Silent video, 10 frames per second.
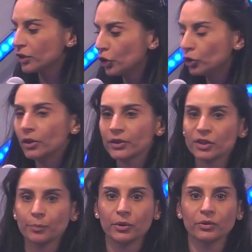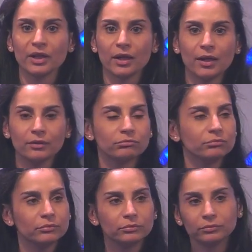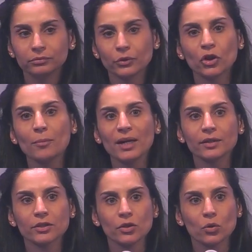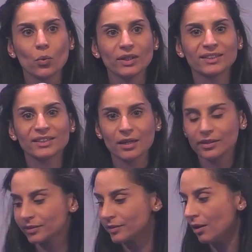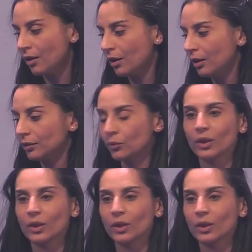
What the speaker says: in Luxembourg, no matter what size they are,